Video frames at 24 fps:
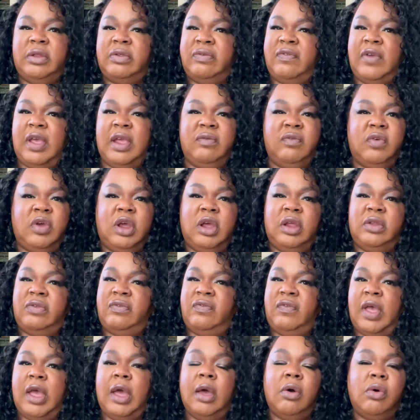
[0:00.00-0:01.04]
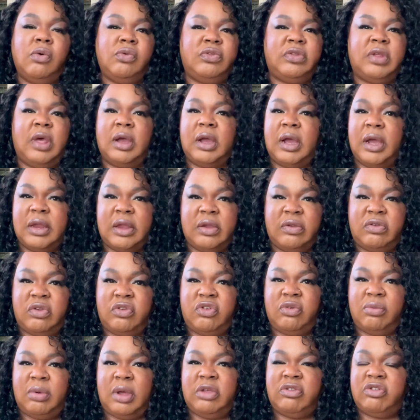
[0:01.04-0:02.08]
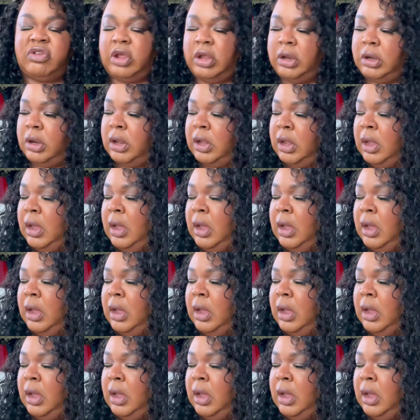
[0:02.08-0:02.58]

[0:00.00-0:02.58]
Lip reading: favorites, fails, that kind of situation.